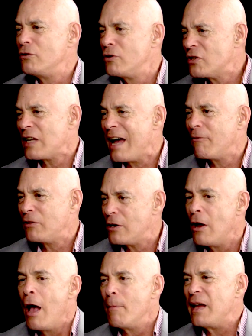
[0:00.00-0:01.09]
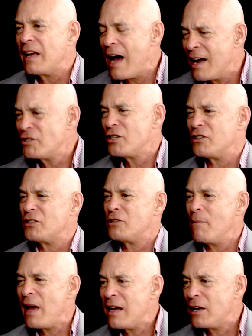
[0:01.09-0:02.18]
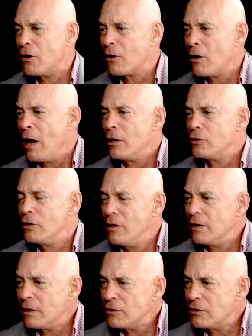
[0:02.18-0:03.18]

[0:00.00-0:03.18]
You just have to be conscious to make your yes.